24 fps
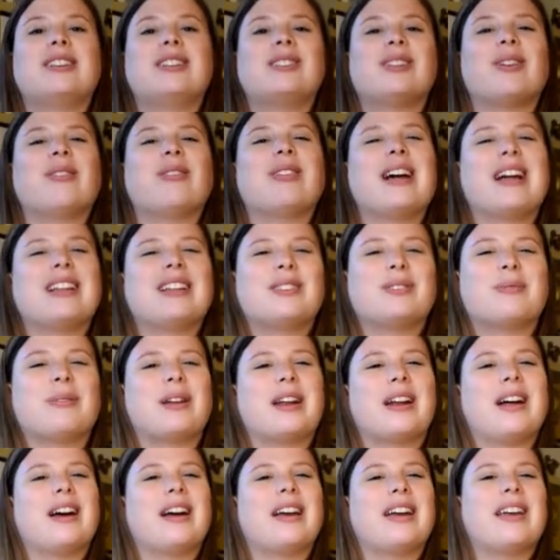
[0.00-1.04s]
So that's what
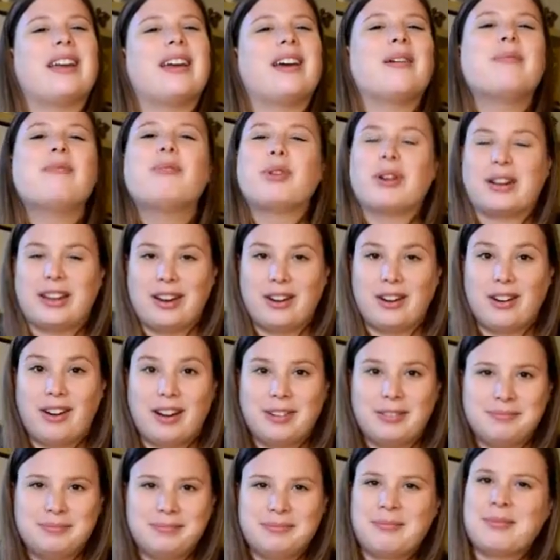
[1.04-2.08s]
I am working
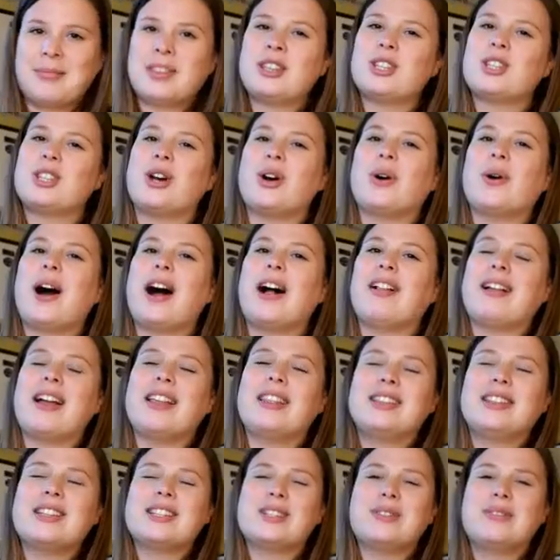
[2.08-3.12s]
on. So I'll
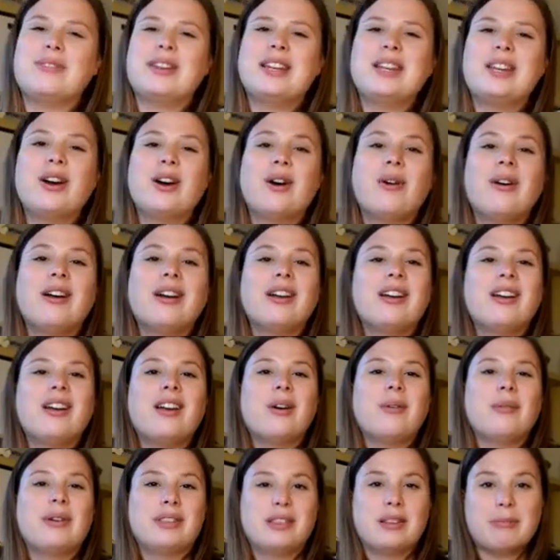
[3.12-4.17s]
end this video
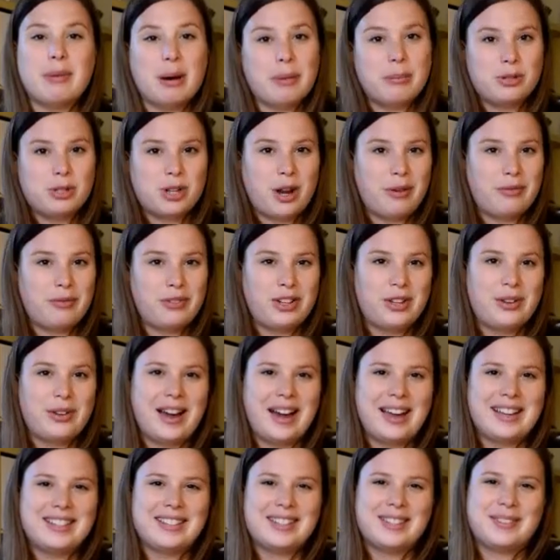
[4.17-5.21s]
with a bump shot for you
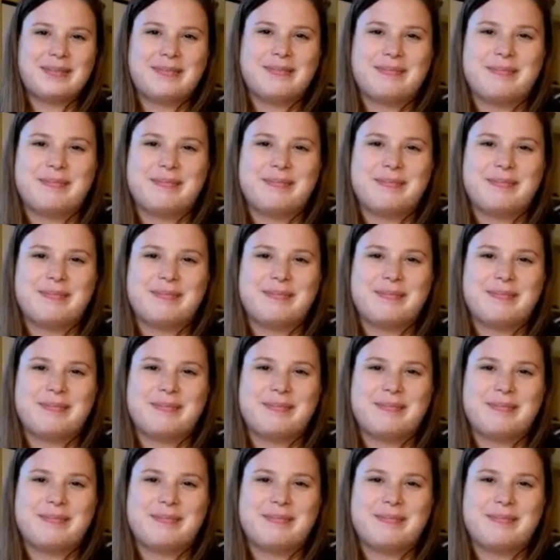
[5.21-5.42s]
guys.